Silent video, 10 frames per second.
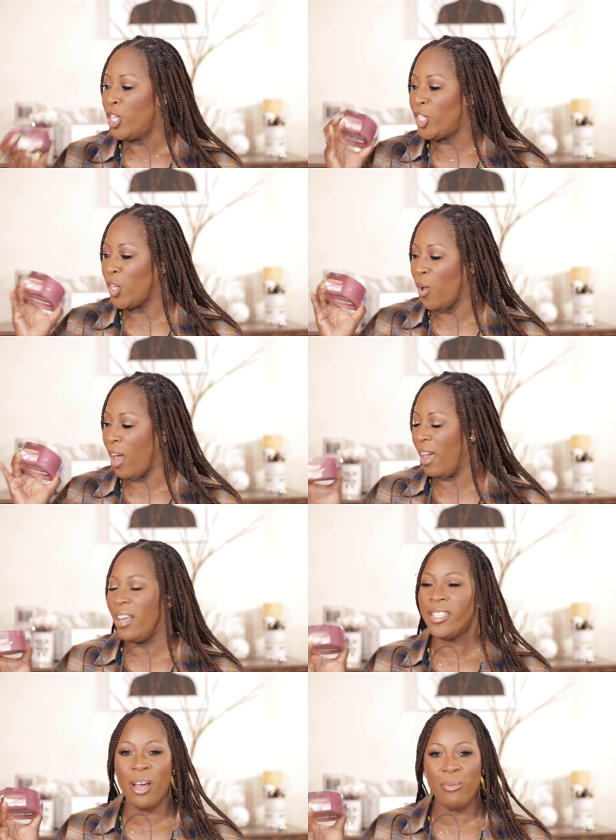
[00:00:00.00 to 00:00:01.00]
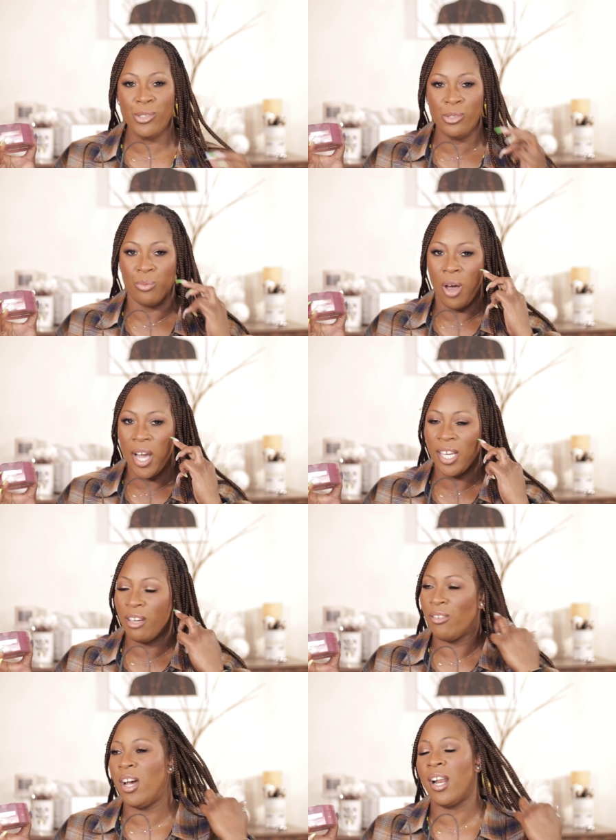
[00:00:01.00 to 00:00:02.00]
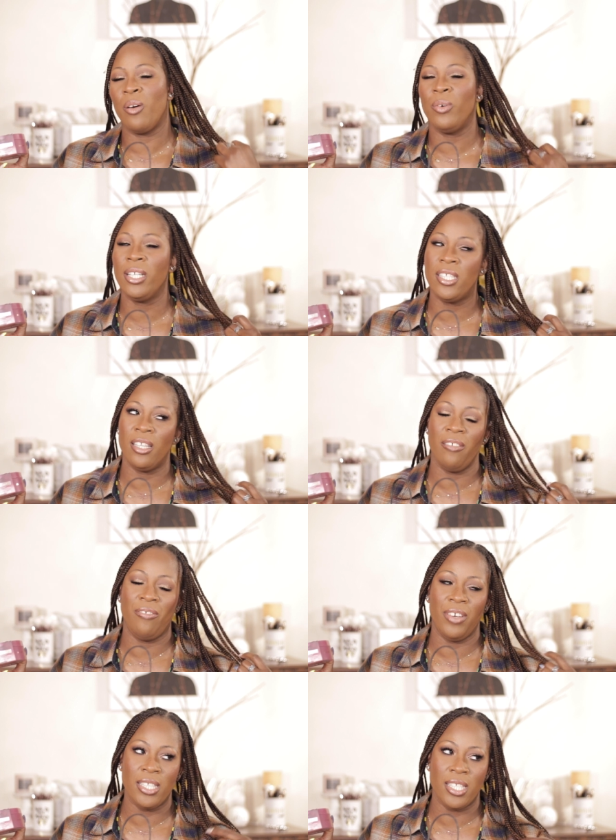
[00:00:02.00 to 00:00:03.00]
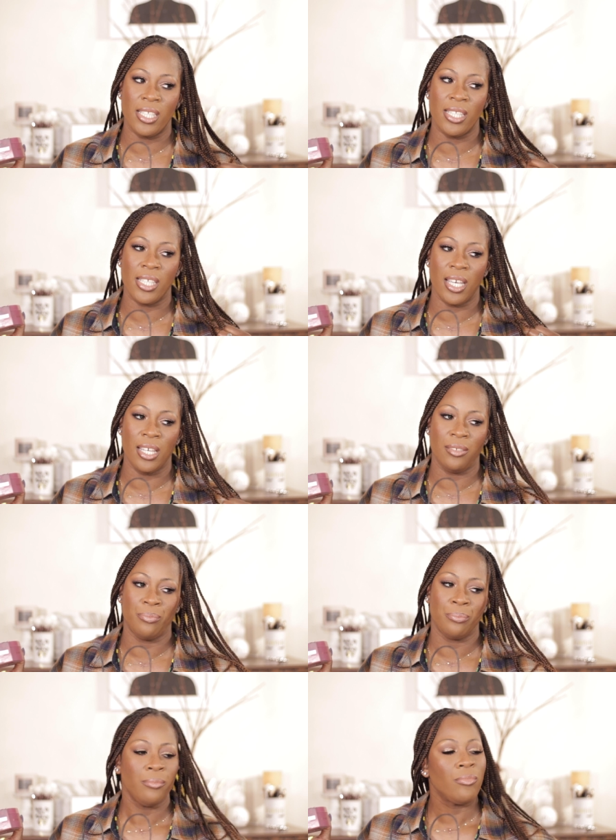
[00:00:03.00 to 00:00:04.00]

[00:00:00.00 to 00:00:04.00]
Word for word: So as I was just walking around, I went to the Fenty Skin